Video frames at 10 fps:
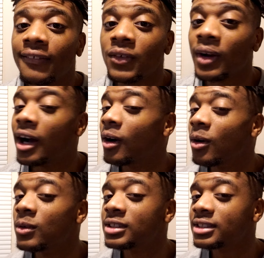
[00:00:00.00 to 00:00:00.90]
for our
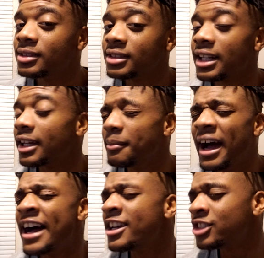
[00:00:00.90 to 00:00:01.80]
own sake.
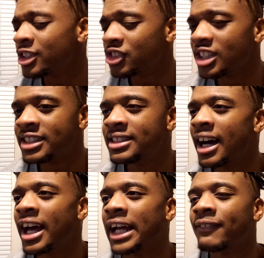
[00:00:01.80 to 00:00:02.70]
Imagine just
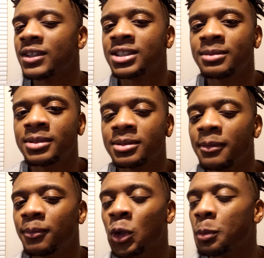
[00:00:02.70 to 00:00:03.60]
dying for
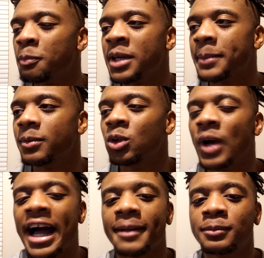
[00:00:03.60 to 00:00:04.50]
some group of people who
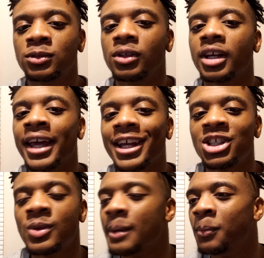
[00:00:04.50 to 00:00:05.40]
absolutely
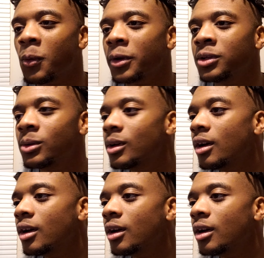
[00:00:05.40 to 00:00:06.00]
hate you and abhor you.